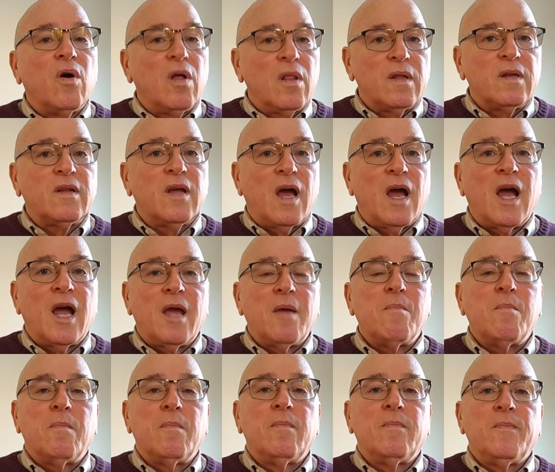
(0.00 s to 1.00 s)
all the
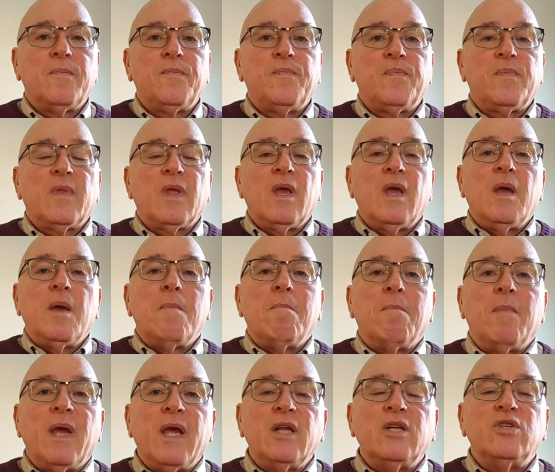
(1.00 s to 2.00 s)
time.
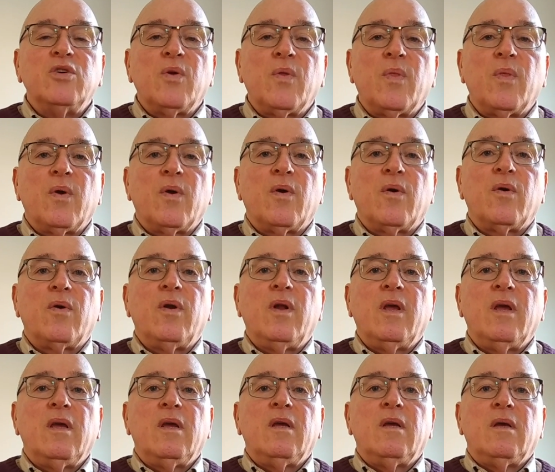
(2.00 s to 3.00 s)
Major third,
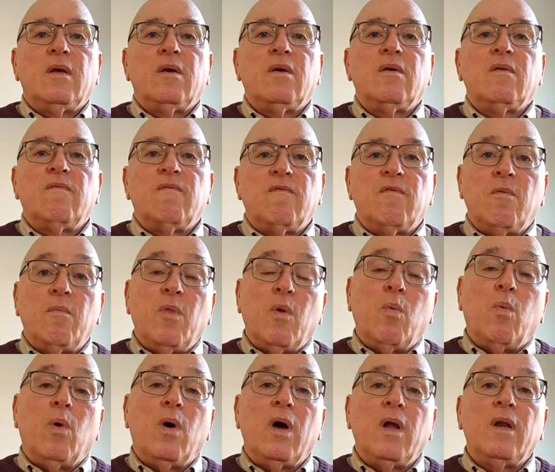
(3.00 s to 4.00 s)
from the
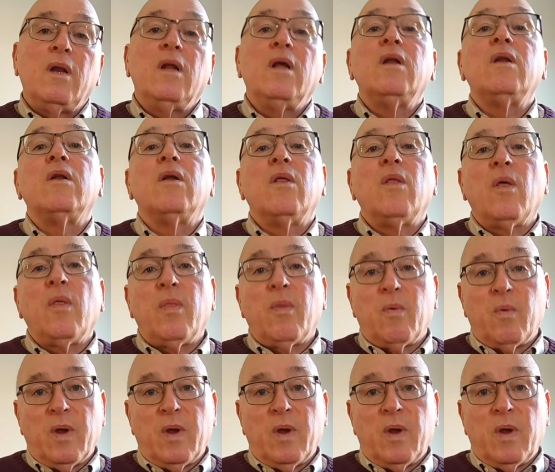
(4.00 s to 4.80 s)
1 to the